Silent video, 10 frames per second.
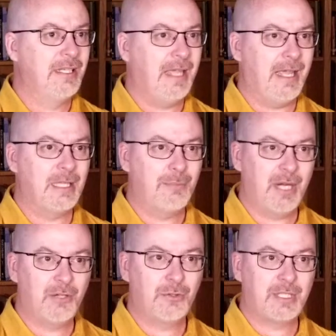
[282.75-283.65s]
And the
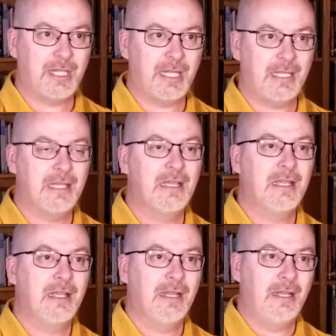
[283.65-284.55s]
parents would say,
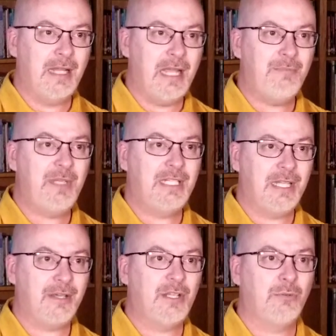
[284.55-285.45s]
Let me
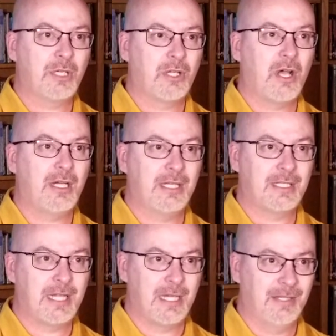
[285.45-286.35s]
tell you what God has
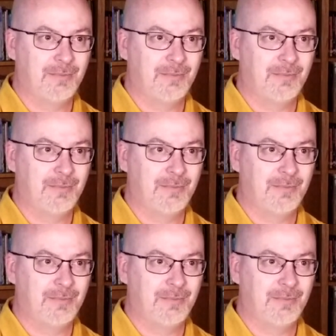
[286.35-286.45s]
done.